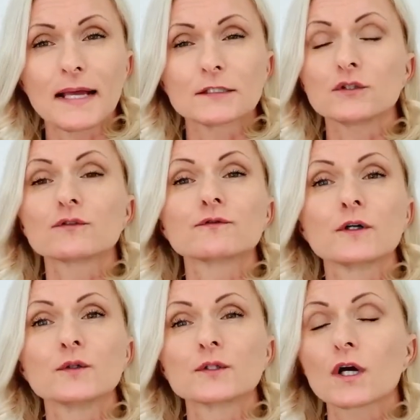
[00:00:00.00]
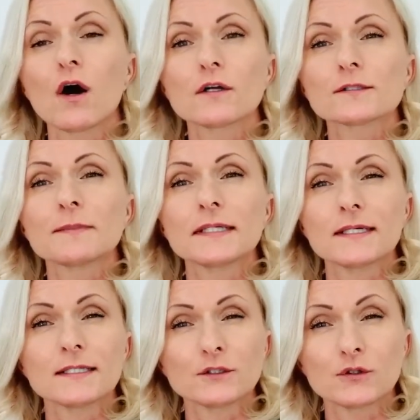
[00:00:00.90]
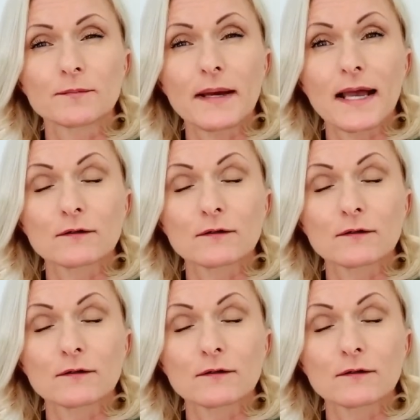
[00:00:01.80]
Your phone can't be in your bag,